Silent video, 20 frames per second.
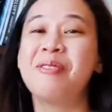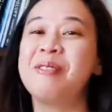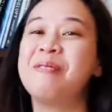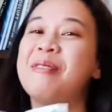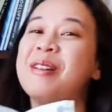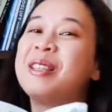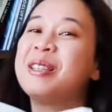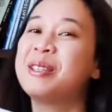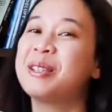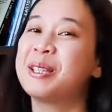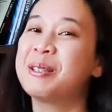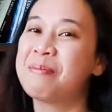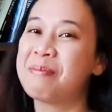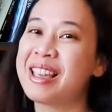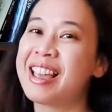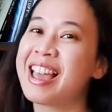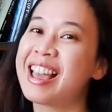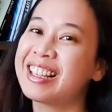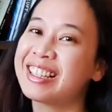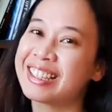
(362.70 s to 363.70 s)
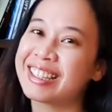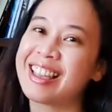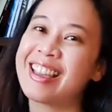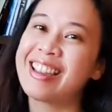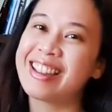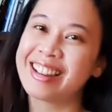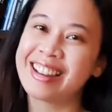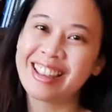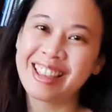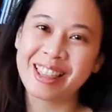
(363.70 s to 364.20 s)
want to speak
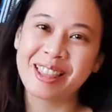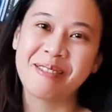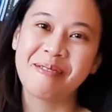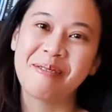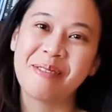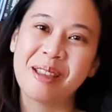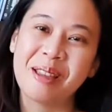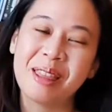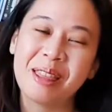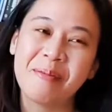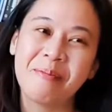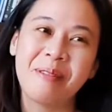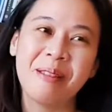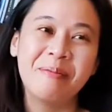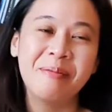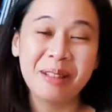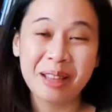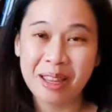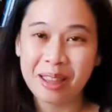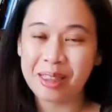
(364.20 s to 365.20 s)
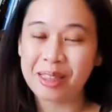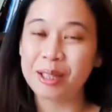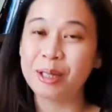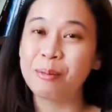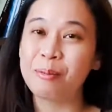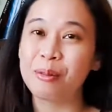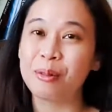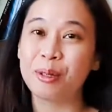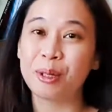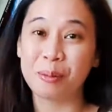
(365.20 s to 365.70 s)
exactly the way the people in
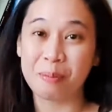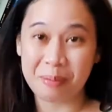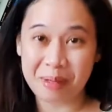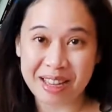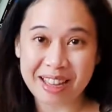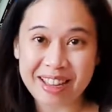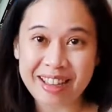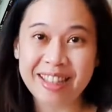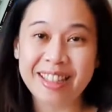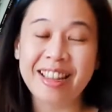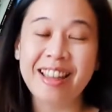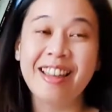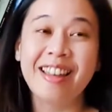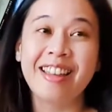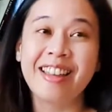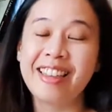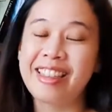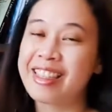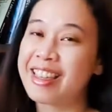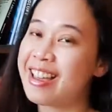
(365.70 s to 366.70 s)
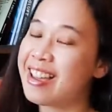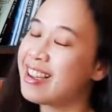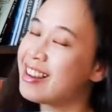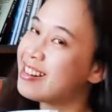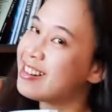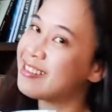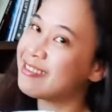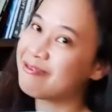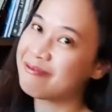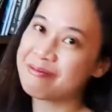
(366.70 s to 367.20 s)
this book speaks,
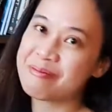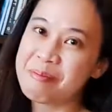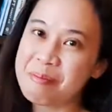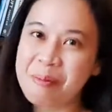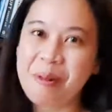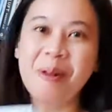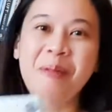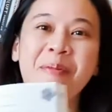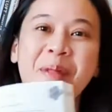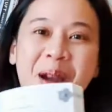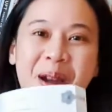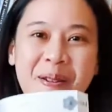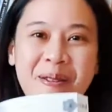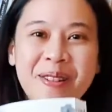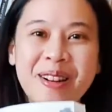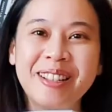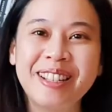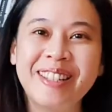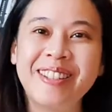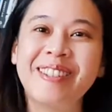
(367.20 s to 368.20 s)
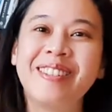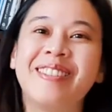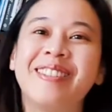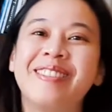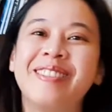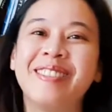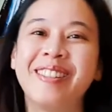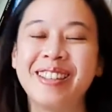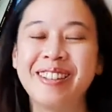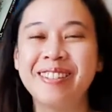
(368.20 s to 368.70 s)
then more power to
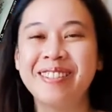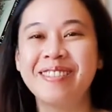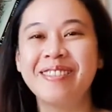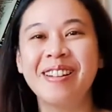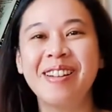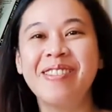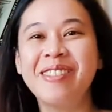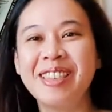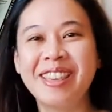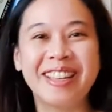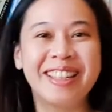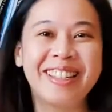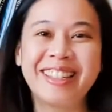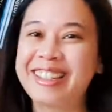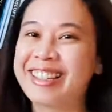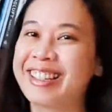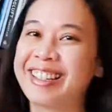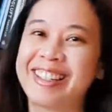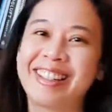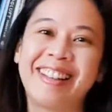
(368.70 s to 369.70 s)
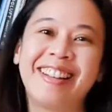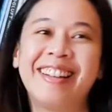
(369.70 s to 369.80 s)
you. You know, I'm just